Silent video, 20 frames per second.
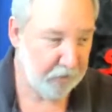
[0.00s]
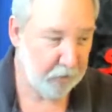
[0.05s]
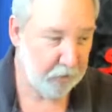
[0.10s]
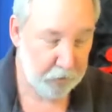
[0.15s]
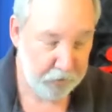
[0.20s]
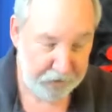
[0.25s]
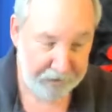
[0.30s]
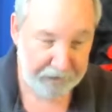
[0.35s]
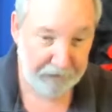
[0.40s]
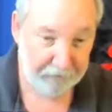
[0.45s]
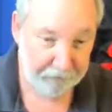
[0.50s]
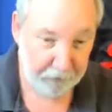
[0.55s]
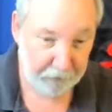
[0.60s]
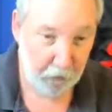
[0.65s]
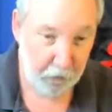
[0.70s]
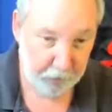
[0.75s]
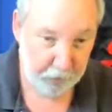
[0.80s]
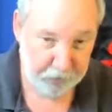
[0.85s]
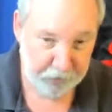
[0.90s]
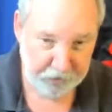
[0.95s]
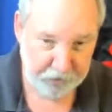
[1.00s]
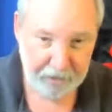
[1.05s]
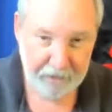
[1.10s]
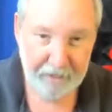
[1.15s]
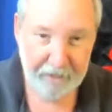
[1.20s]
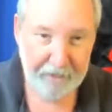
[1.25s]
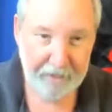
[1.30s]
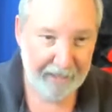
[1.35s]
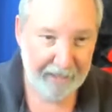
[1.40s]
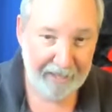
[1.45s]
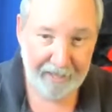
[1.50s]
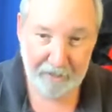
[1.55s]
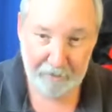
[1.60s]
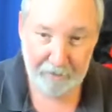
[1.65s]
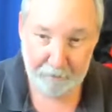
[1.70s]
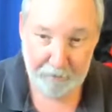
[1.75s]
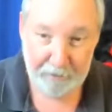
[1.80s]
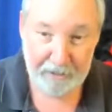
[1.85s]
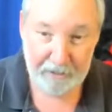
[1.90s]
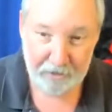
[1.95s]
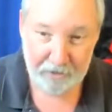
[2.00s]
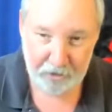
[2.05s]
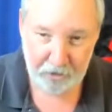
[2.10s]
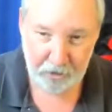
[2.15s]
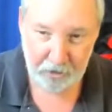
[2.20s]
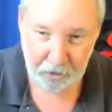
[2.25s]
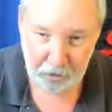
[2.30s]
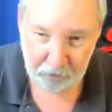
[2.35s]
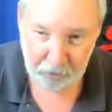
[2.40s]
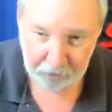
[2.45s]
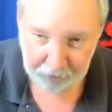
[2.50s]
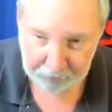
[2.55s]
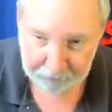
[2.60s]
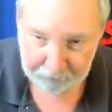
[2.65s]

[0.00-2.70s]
to self-host and be secure.